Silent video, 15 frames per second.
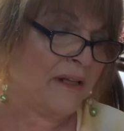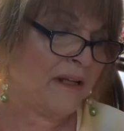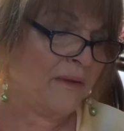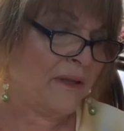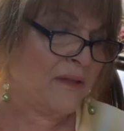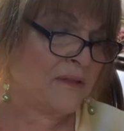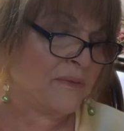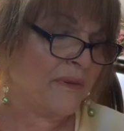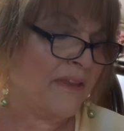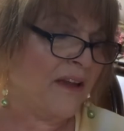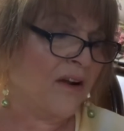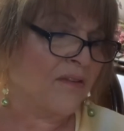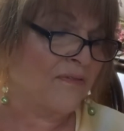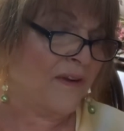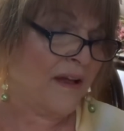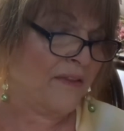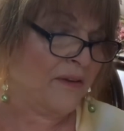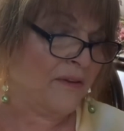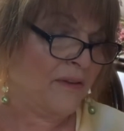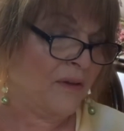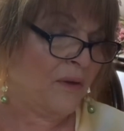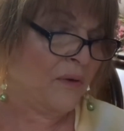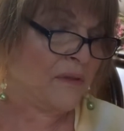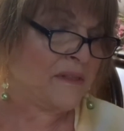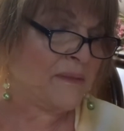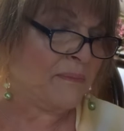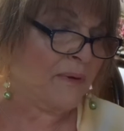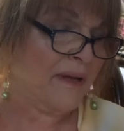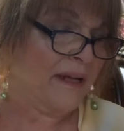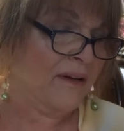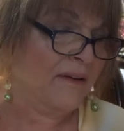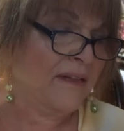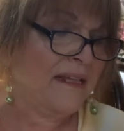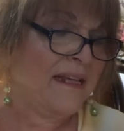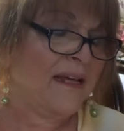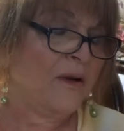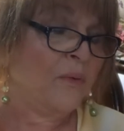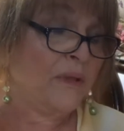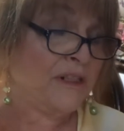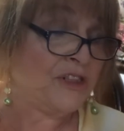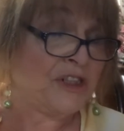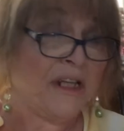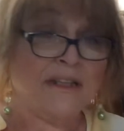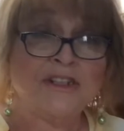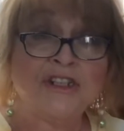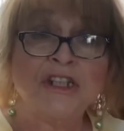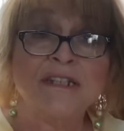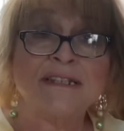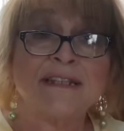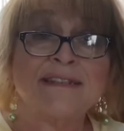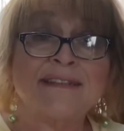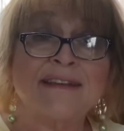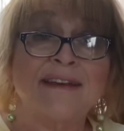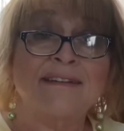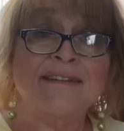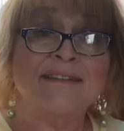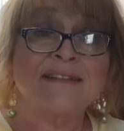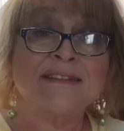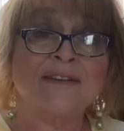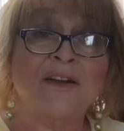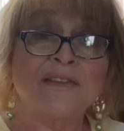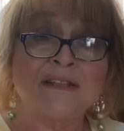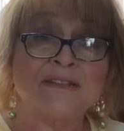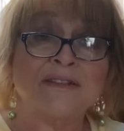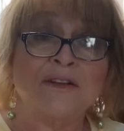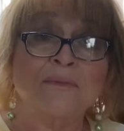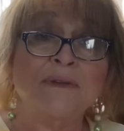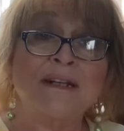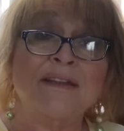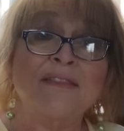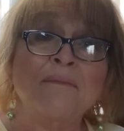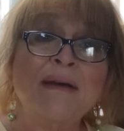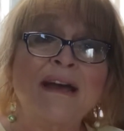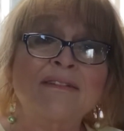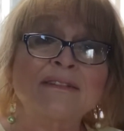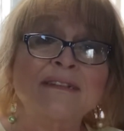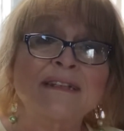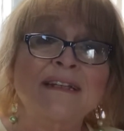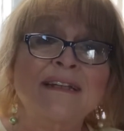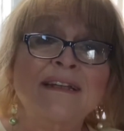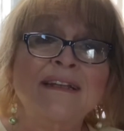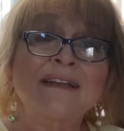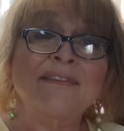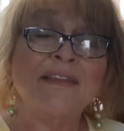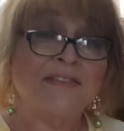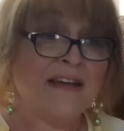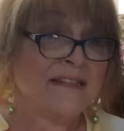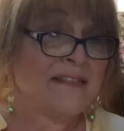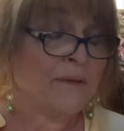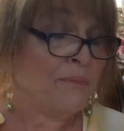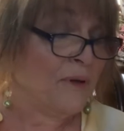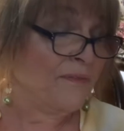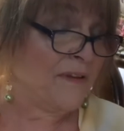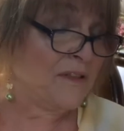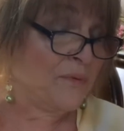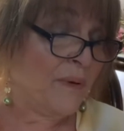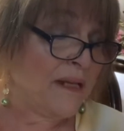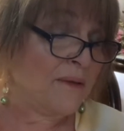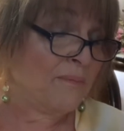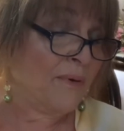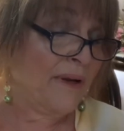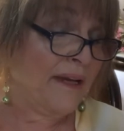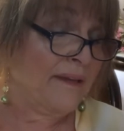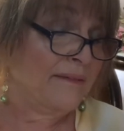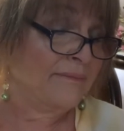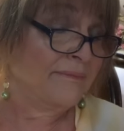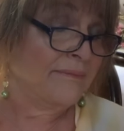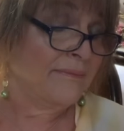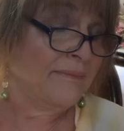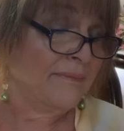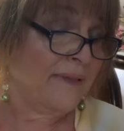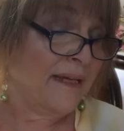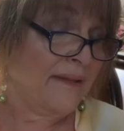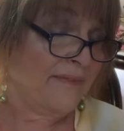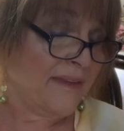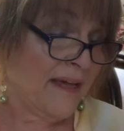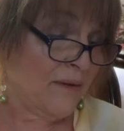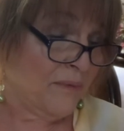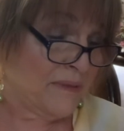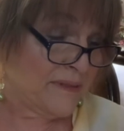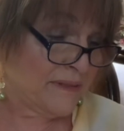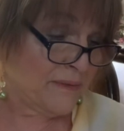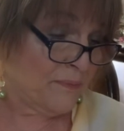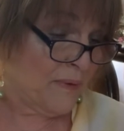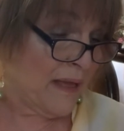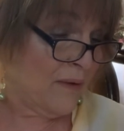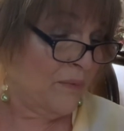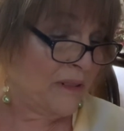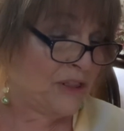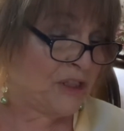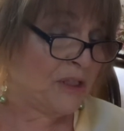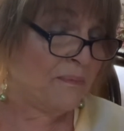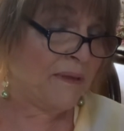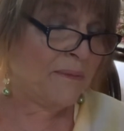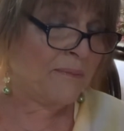close with the Our Father, the Lord's Prayer, which Jesus said in this on the Sermon on the Mount that that's the perfect way to pray, and that was how we should be